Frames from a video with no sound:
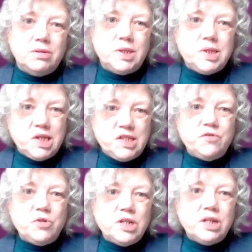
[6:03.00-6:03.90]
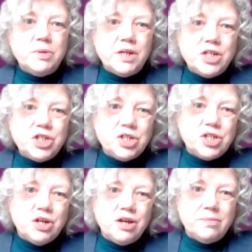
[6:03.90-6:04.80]
the 6-food elimination
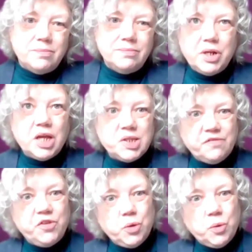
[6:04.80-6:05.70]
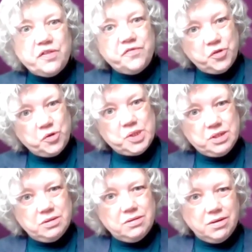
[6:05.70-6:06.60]
diet, plus a few other foods
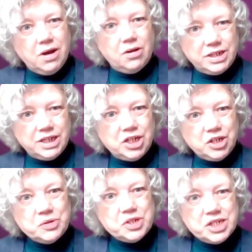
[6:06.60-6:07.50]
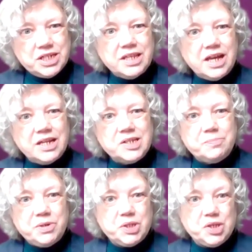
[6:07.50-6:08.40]
that aren't included in that
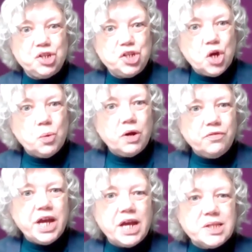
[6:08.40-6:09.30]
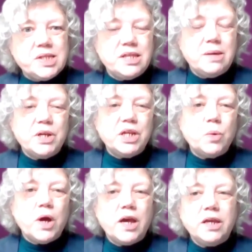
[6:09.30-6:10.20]
list because I know I react to them
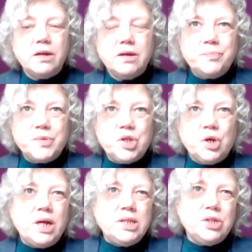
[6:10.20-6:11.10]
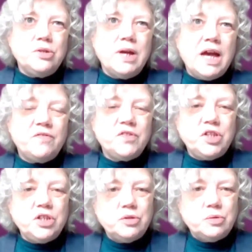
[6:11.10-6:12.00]
anyway. So I do have to
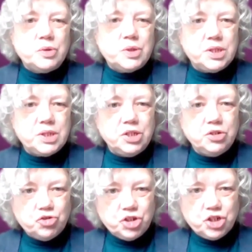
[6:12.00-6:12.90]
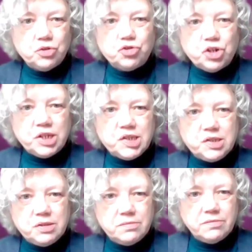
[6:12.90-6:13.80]
use nutritional
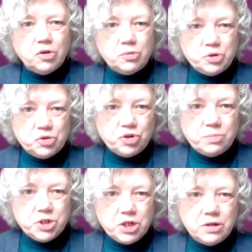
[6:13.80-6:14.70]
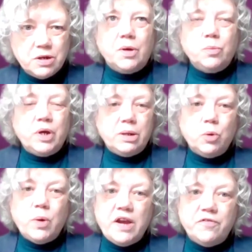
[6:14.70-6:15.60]
drinks on prescription, and when I'm
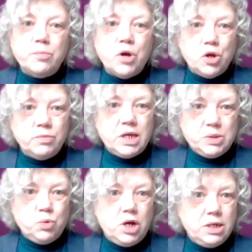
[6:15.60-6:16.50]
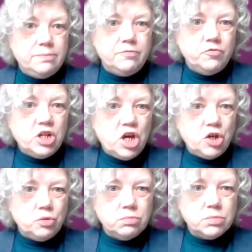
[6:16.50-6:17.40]
away from home, that's what I
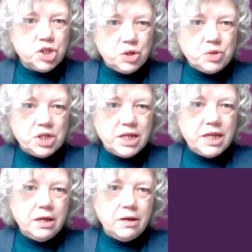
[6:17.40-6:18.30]
rely on totally.